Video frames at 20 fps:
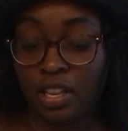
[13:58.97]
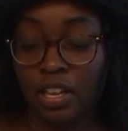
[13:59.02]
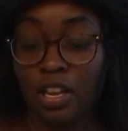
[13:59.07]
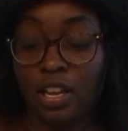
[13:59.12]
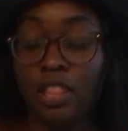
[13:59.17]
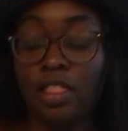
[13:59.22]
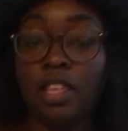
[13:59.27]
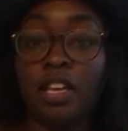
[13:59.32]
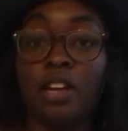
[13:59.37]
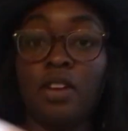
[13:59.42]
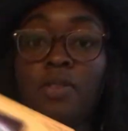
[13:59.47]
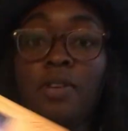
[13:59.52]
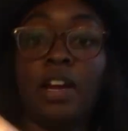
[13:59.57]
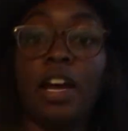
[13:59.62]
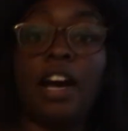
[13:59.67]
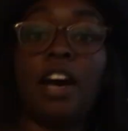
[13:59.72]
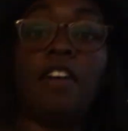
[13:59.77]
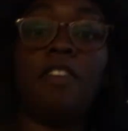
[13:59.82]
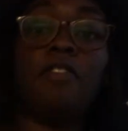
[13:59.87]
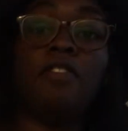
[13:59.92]
And then we
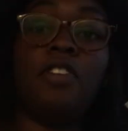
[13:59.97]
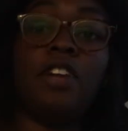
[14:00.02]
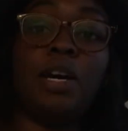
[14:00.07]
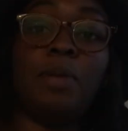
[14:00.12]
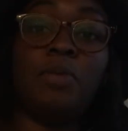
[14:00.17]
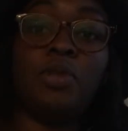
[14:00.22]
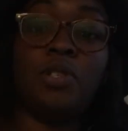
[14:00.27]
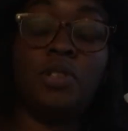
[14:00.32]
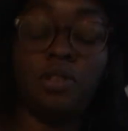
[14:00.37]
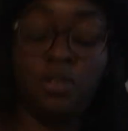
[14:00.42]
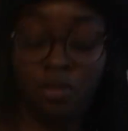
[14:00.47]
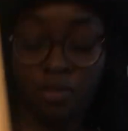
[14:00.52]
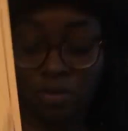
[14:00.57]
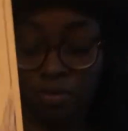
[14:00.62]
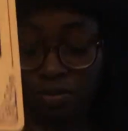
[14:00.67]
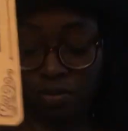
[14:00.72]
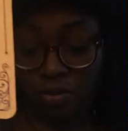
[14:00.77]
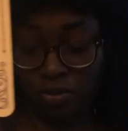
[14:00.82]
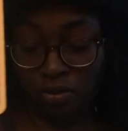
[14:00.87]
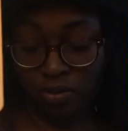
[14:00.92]
have
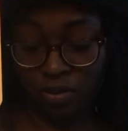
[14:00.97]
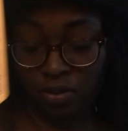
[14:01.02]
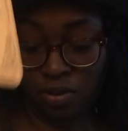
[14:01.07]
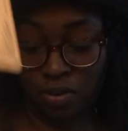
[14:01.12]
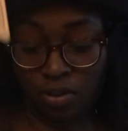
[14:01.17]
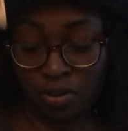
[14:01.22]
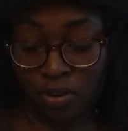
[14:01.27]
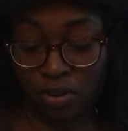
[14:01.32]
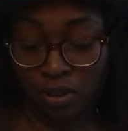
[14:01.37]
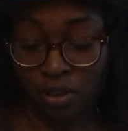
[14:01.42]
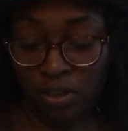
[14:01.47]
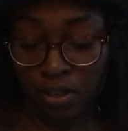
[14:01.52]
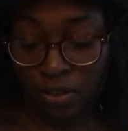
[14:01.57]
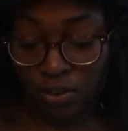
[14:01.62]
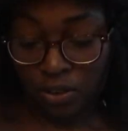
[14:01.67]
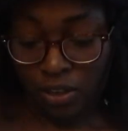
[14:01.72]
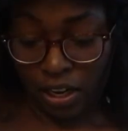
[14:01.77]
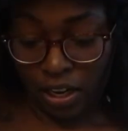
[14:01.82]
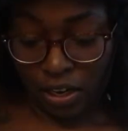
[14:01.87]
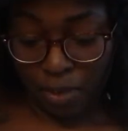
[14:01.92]
Neptune.
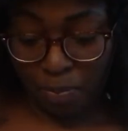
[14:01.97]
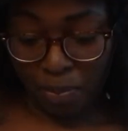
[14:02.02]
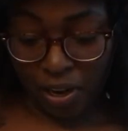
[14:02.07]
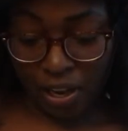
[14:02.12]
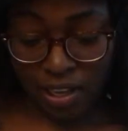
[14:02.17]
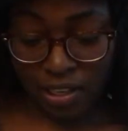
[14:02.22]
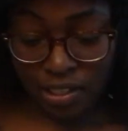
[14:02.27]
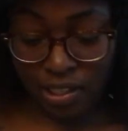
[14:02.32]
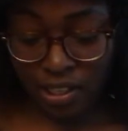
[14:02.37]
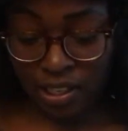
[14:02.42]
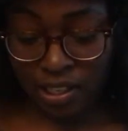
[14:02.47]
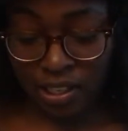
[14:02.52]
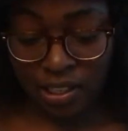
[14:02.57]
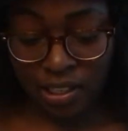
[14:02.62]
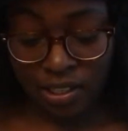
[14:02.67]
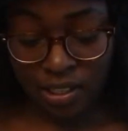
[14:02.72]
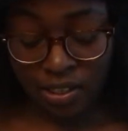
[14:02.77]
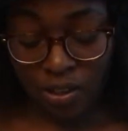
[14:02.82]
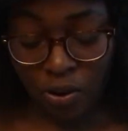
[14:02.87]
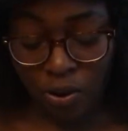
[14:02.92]
So yeah,
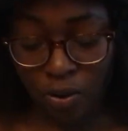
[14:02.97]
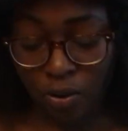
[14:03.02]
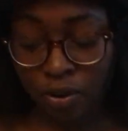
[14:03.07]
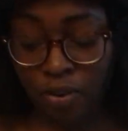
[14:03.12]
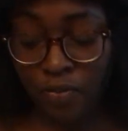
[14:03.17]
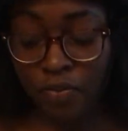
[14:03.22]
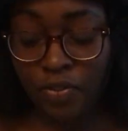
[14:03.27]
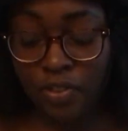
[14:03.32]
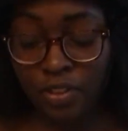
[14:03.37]
Pisces, or